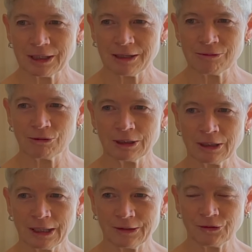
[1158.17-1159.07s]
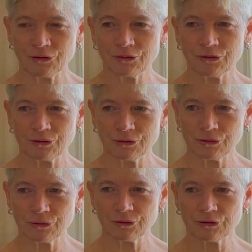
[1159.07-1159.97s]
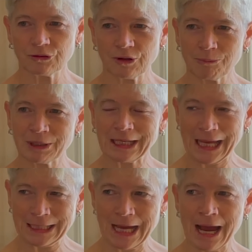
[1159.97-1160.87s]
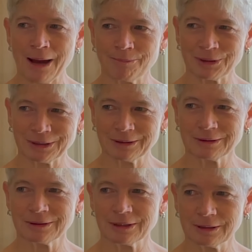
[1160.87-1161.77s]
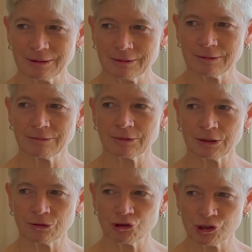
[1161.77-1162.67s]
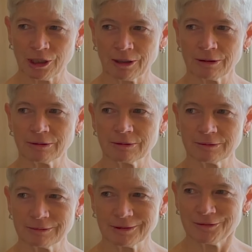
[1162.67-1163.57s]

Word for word: I, I realized something can happen when you share mm-hmm.